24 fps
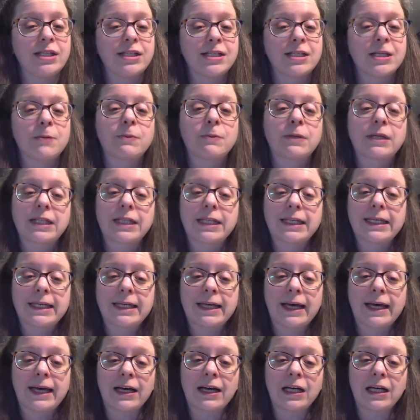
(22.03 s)
Typically,
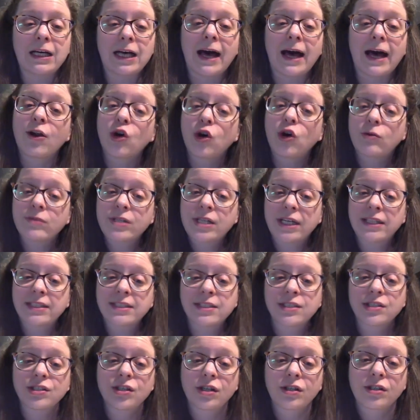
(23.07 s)
at-home
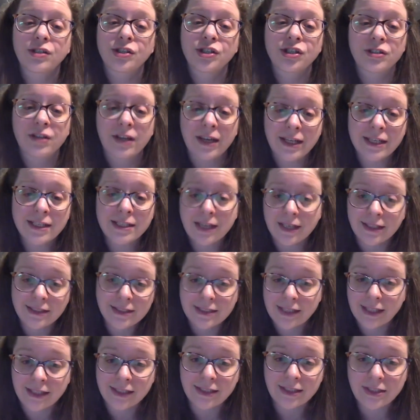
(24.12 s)
genetic test
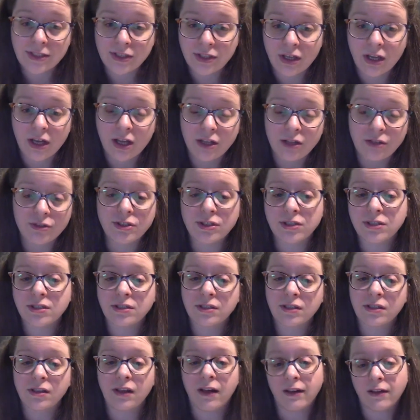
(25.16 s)
kits use
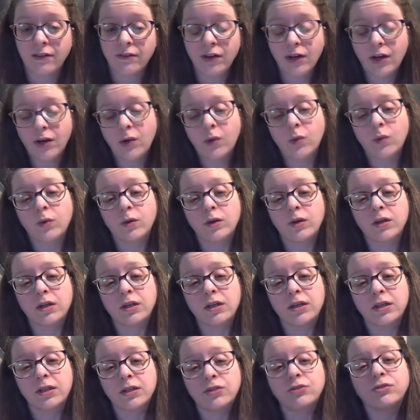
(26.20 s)
saliva
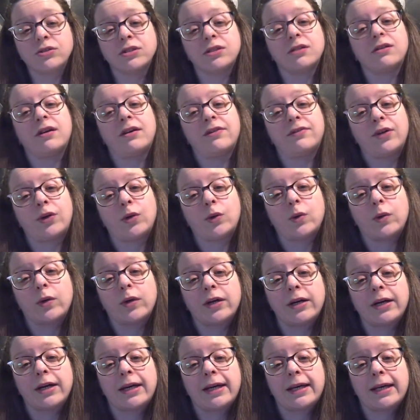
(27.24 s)
or
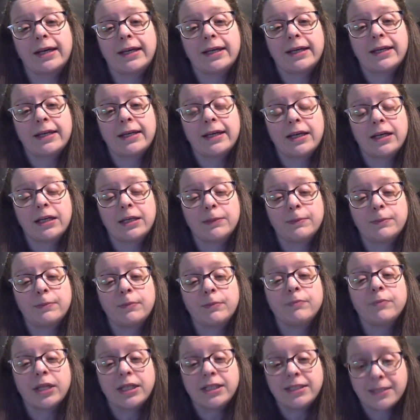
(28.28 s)
a
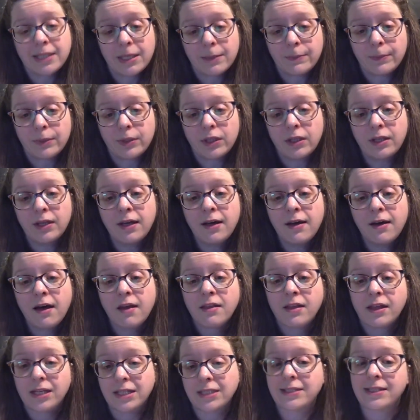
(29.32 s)
blood sample
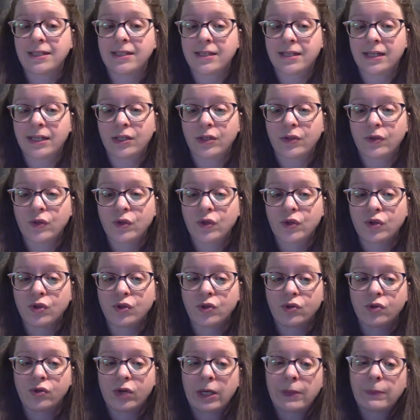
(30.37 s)
that is sent out
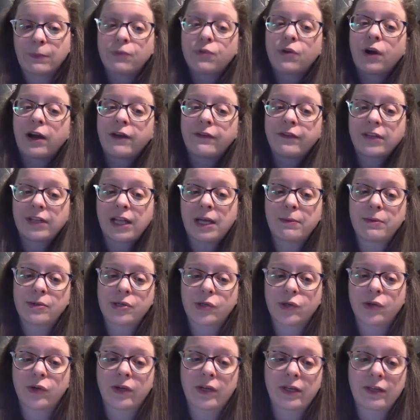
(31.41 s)
to a private
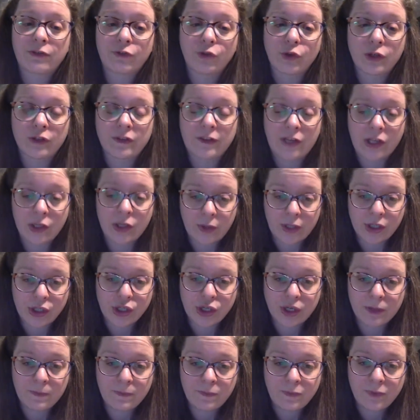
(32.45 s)
laboratory for
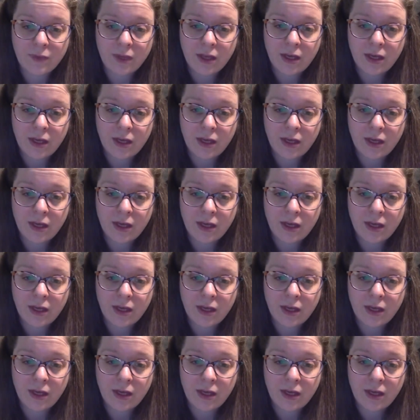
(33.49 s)
evaluation.